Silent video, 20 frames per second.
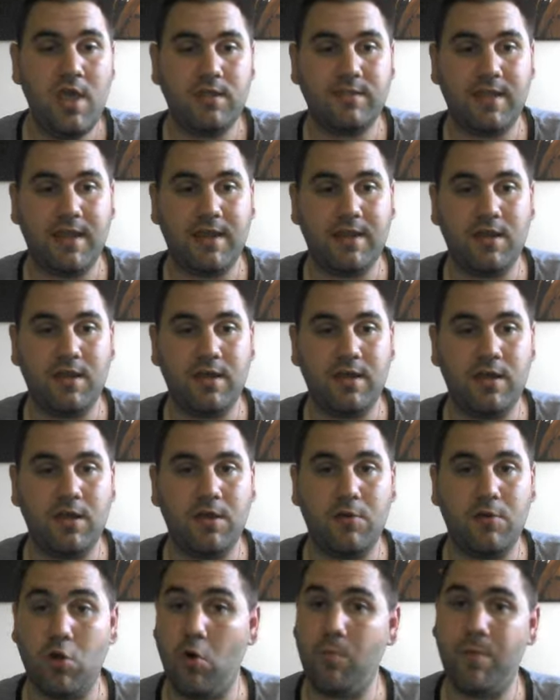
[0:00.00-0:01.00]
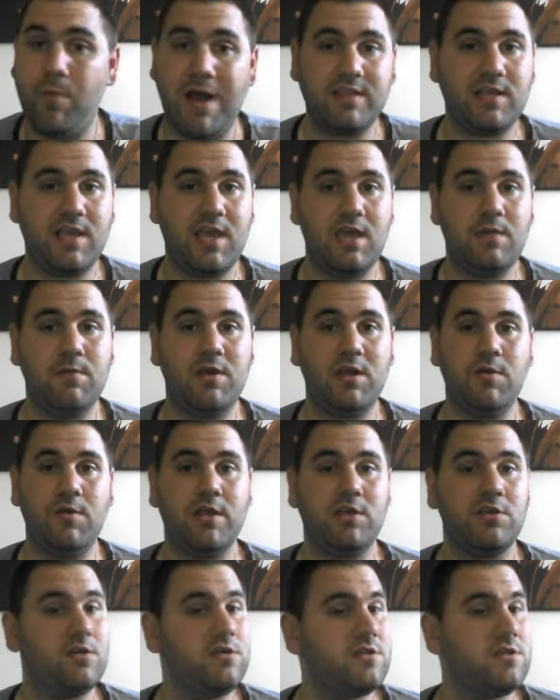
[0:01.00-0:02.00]
then uh, go buy the game anyway
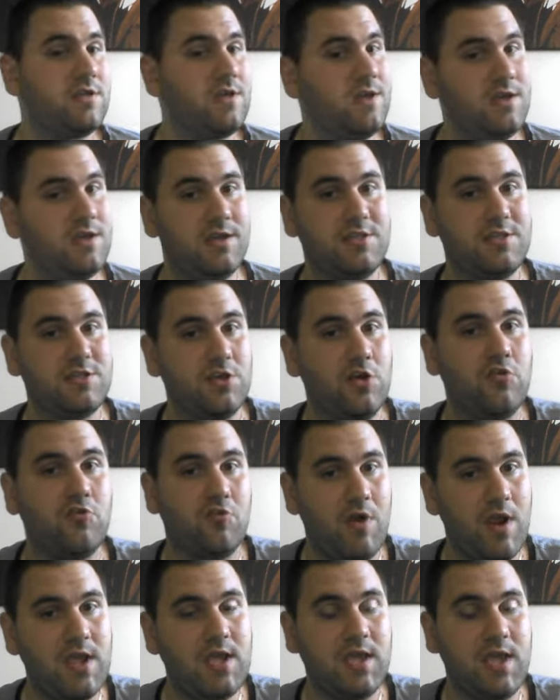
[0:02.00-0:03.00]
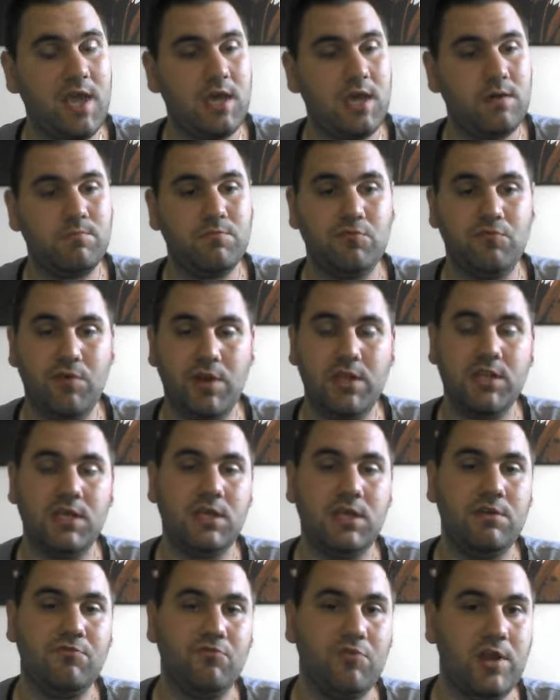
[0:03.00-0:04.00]
because it's a great game,
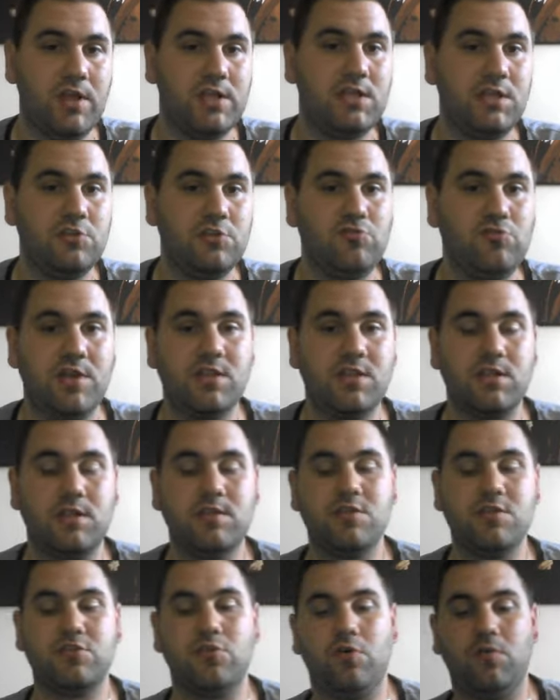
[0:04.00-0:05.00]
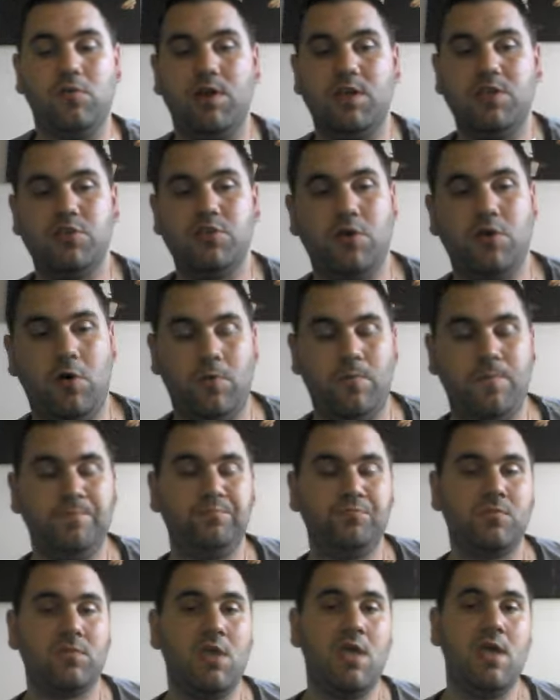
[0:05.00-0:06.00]
really, really interesting story. So
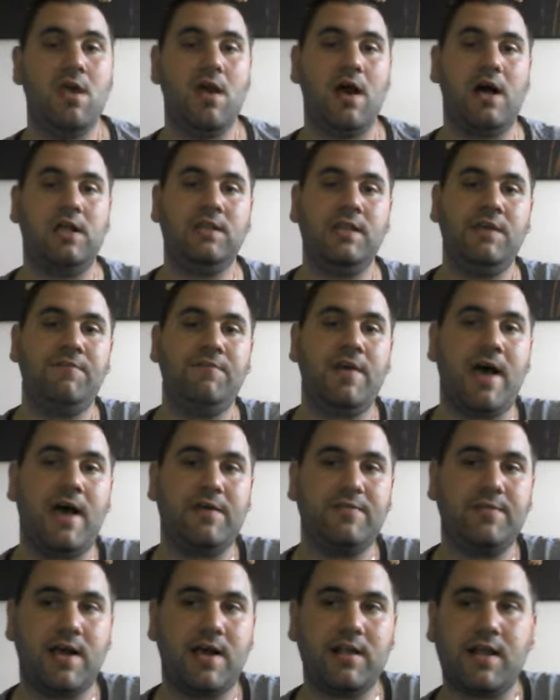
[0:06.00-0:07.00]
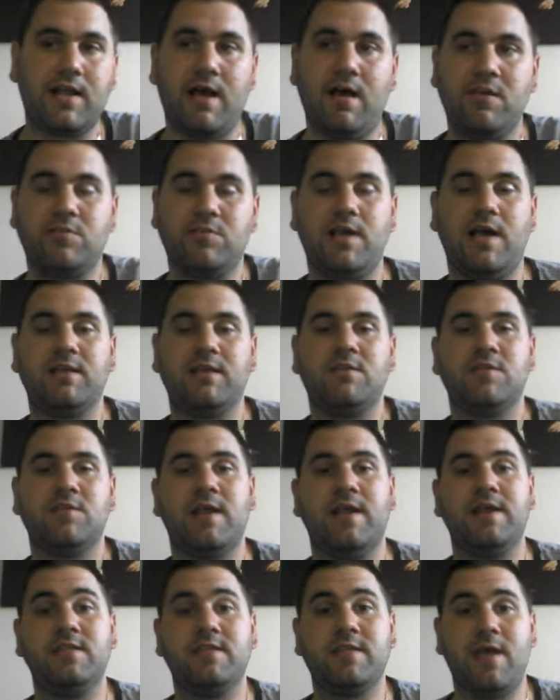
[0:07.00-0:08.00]
I'll leave it at that, guys. Like I
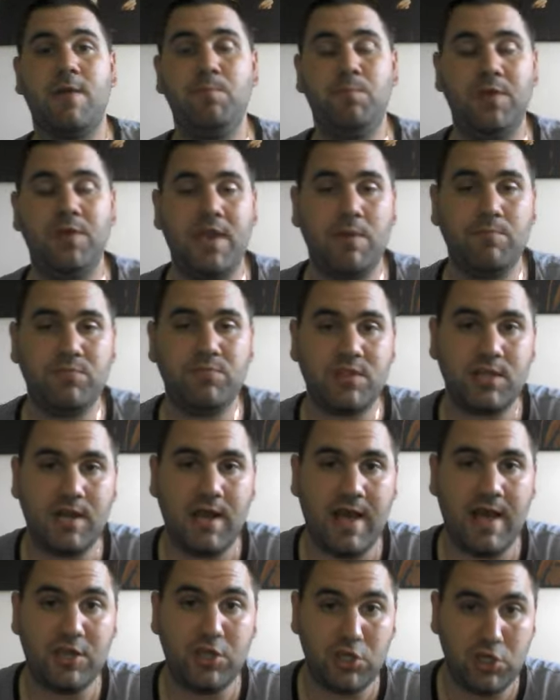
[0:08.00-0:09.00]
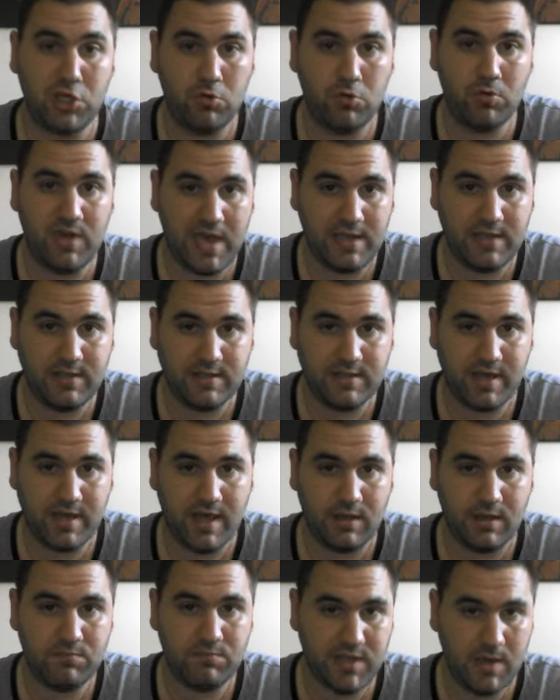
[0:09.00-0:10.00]
say, 10 pm tonight, UK
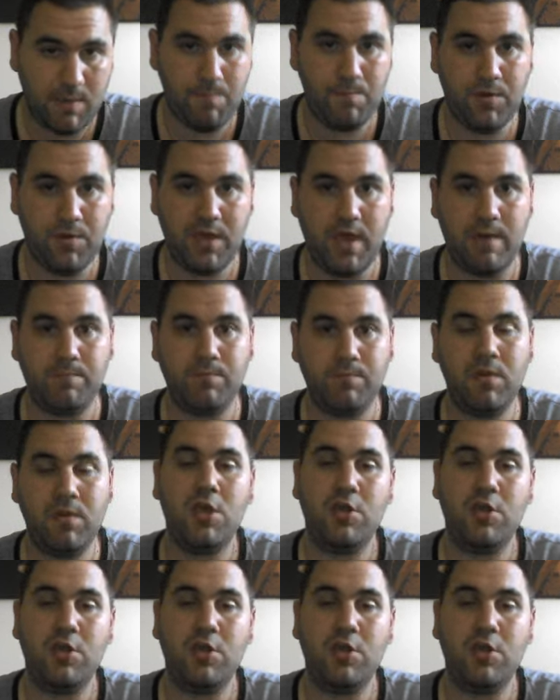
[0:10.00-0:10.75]
time, 10 pm.